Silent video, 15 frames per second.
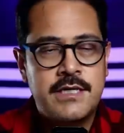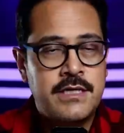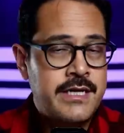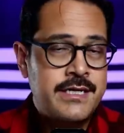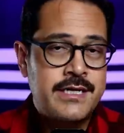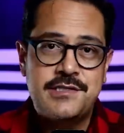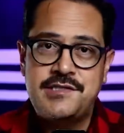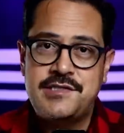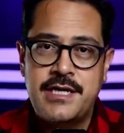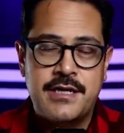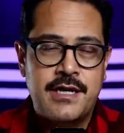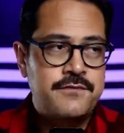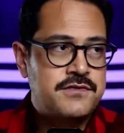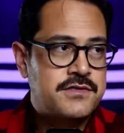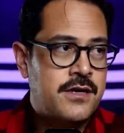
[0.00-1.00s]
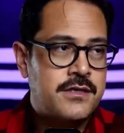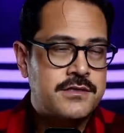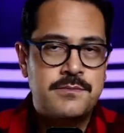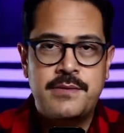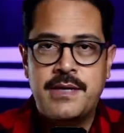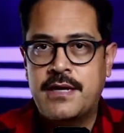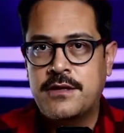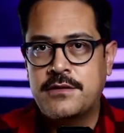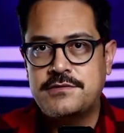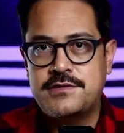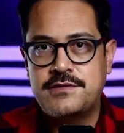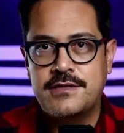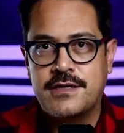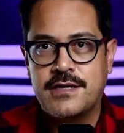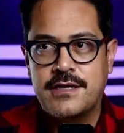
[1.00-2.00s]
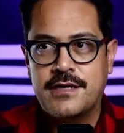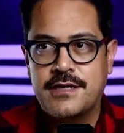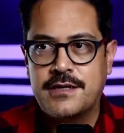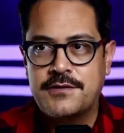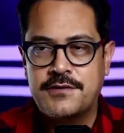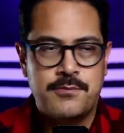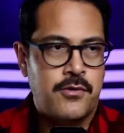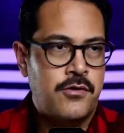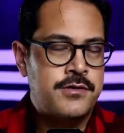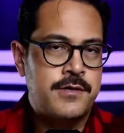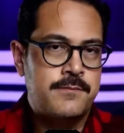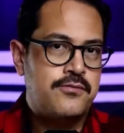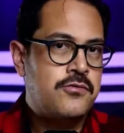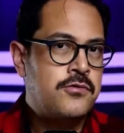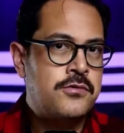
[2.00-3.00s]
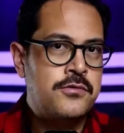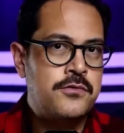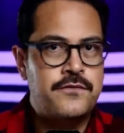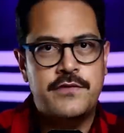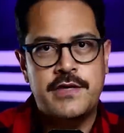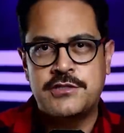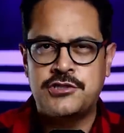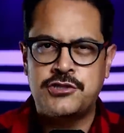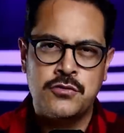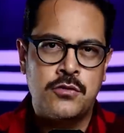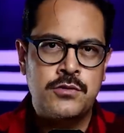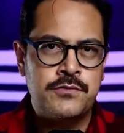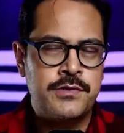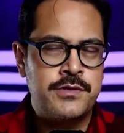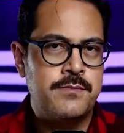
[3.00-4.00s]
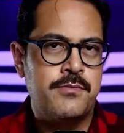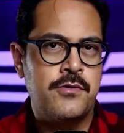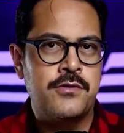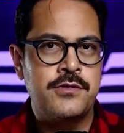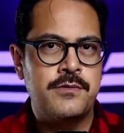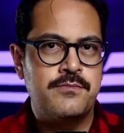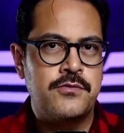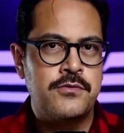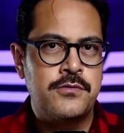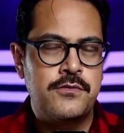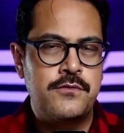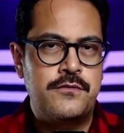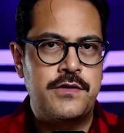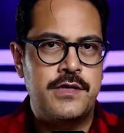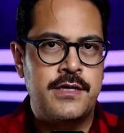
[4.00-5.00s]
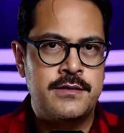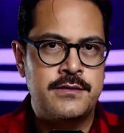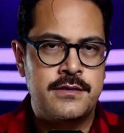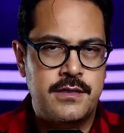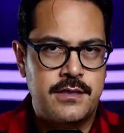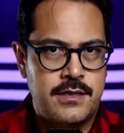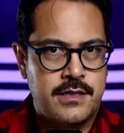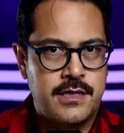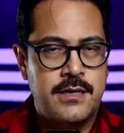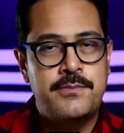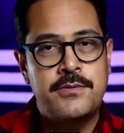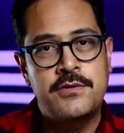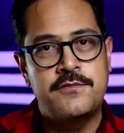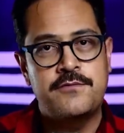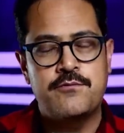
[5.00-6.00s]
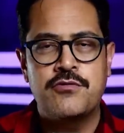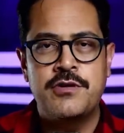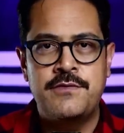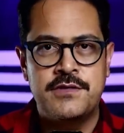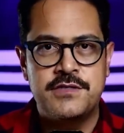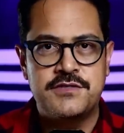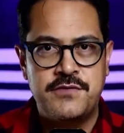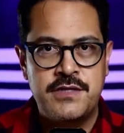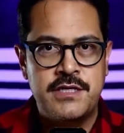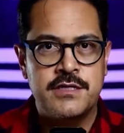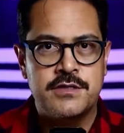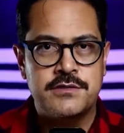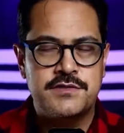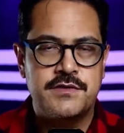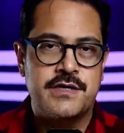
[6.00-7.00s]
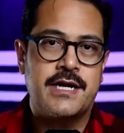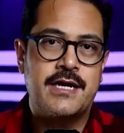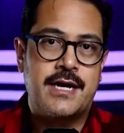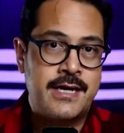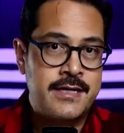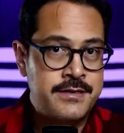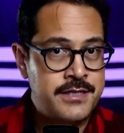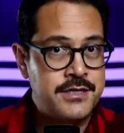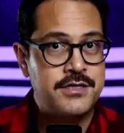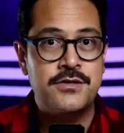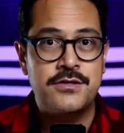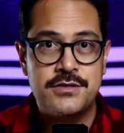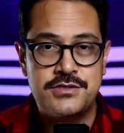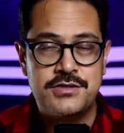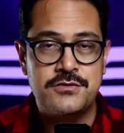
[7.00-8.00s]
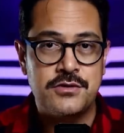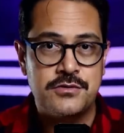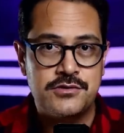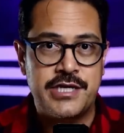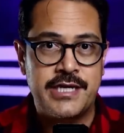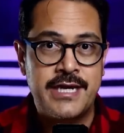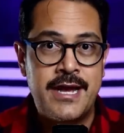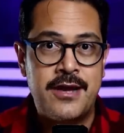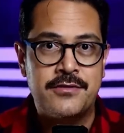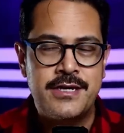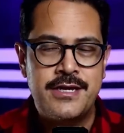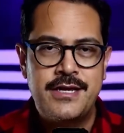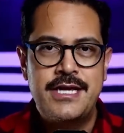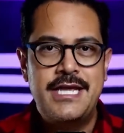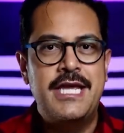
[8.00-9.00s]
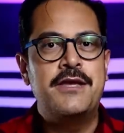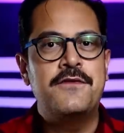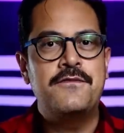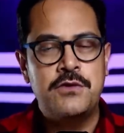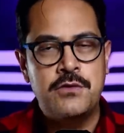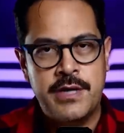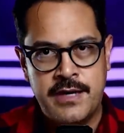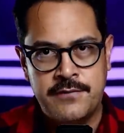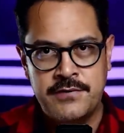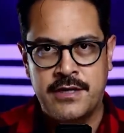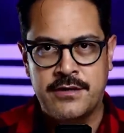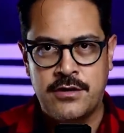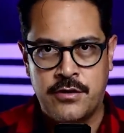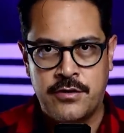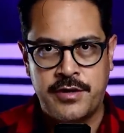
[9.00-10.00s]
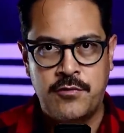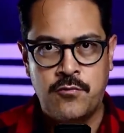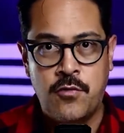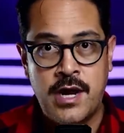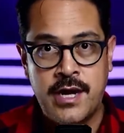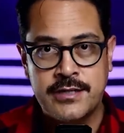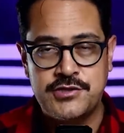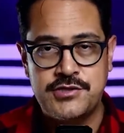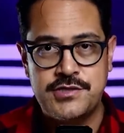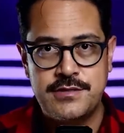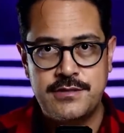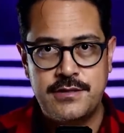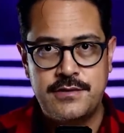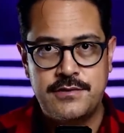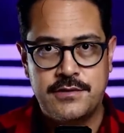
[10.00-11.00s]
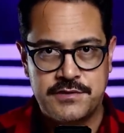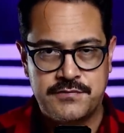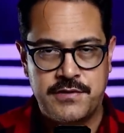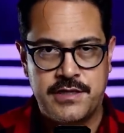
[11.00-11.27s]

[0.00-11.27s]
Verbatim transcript: Now, like I said, I've talked about uh, the burden of proof and shouldering the burden of proof in a couple of previous videos that I highly encourage you go check out if you have not already watched those